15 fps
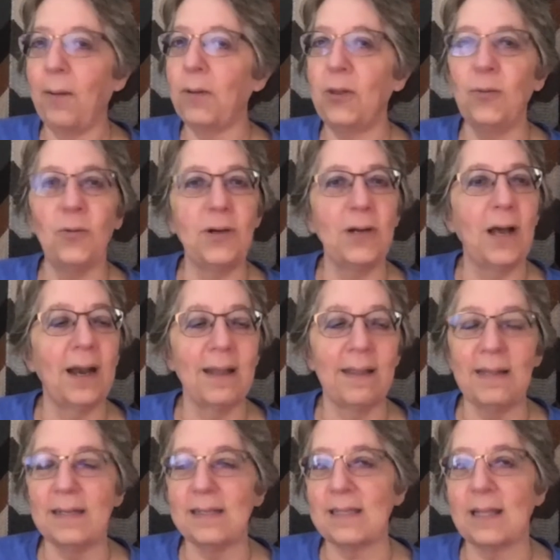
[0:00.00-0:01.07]
were not in
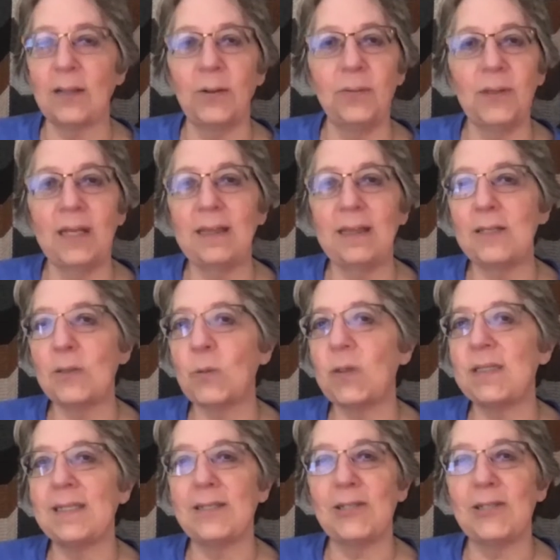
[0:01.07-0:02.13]
this alone, that this
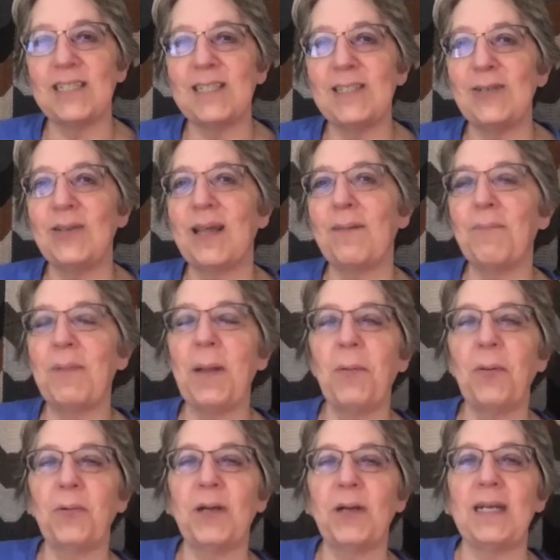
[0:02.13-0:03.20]
wasn't just you, that people
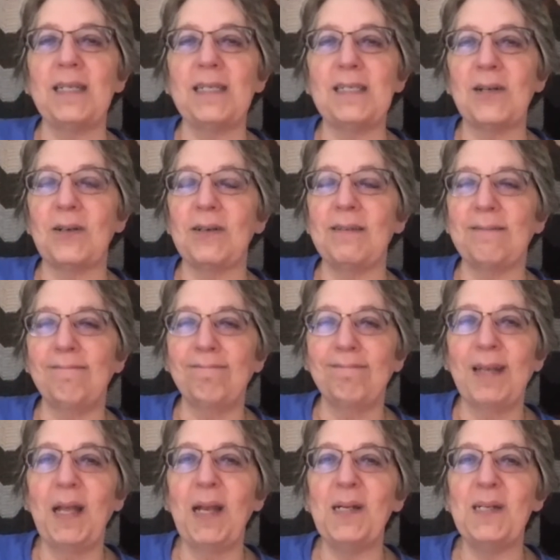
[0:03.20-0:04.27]
were going to start
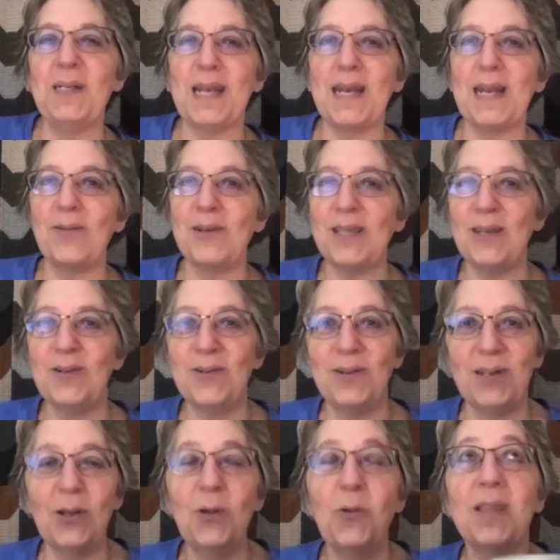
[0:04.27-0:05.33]
inundating with you
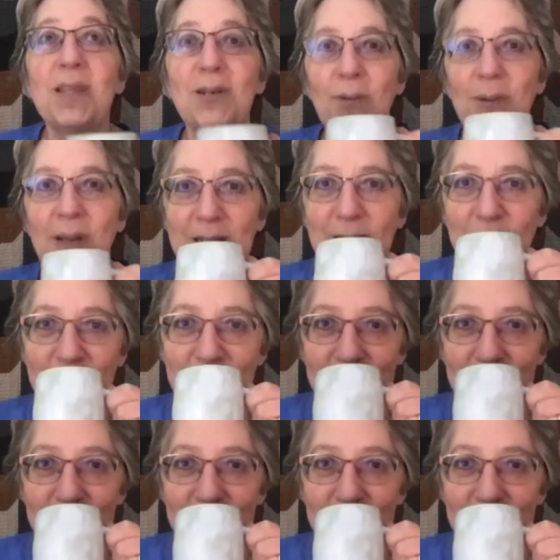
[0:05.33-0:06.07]
with donations?